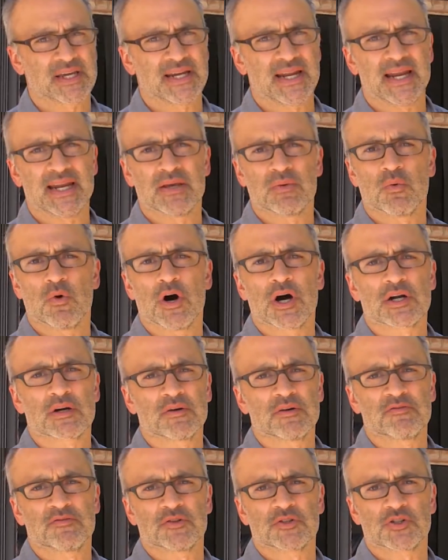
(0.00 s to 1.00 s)
get any water
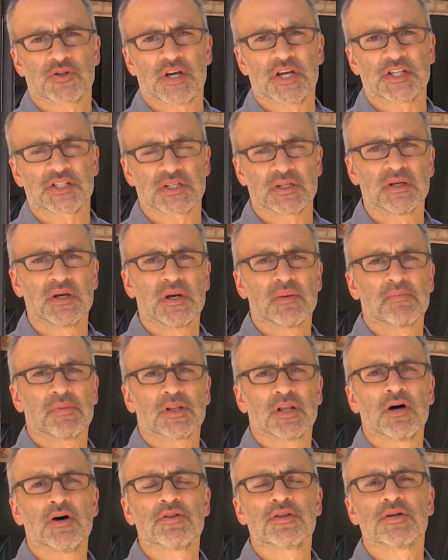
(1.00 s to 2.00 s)
infiltration
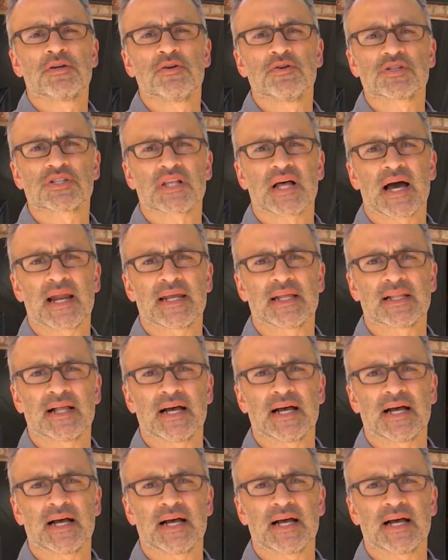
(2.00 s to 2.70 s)
below the new sliding